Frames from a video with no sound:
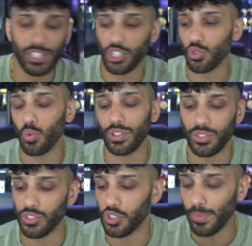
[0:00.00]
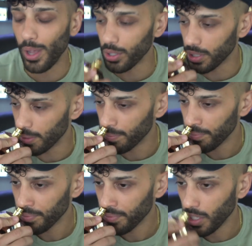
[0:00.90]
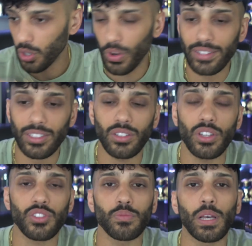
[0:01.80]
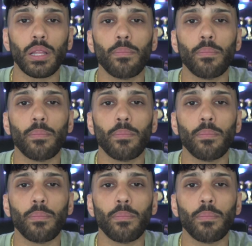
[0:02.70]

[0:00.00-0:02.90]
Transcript: that just wants to smell good. Granted, it does smell